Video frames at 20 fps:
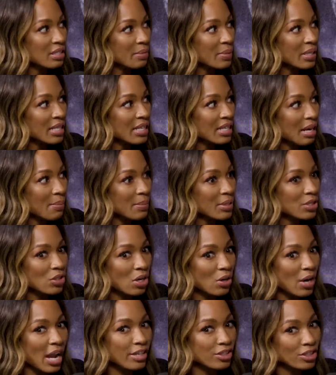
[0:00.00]
But then I'm gonna
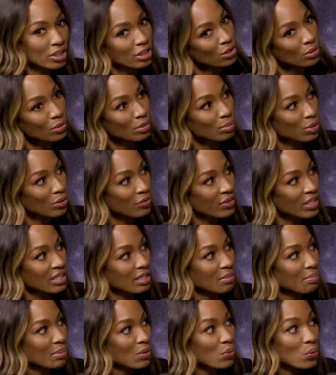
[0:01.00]
start actually doing movies
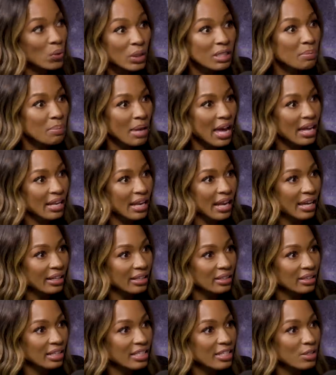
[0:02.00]
and be really bad at
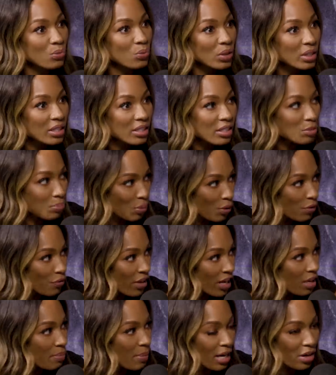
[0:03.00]
it, and then really just
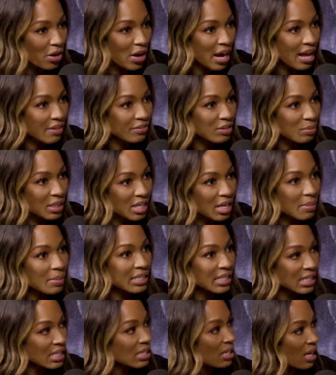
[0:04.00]
perfect my craft and become a
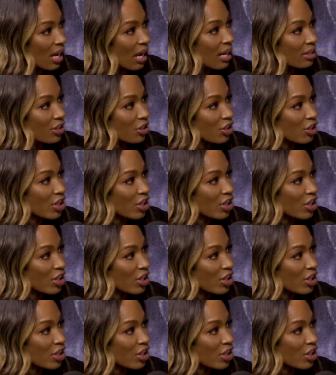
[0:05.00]
decent actor.